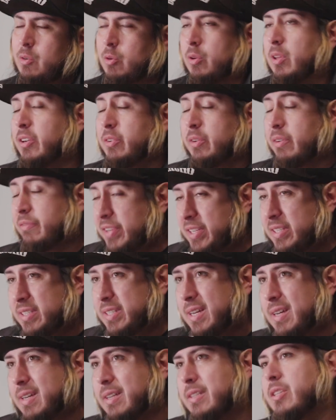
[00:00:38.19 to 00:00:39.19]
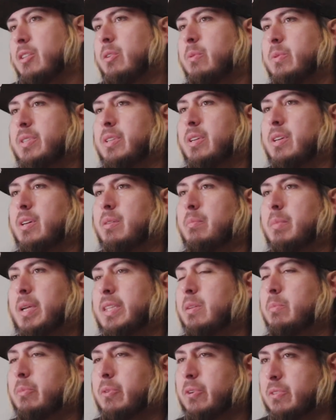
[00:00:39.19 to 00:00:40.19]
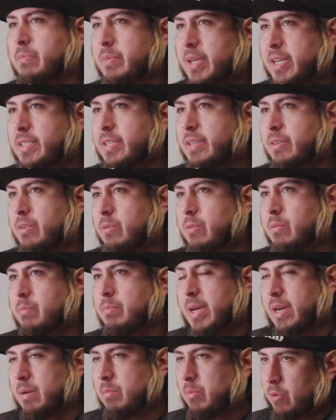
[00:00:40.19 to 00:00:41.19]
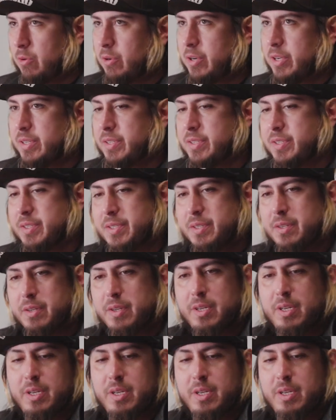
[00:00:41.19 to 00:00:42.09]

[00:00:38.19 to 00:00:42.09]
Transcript: It's close to Matamoros, Mexico, Matamoros.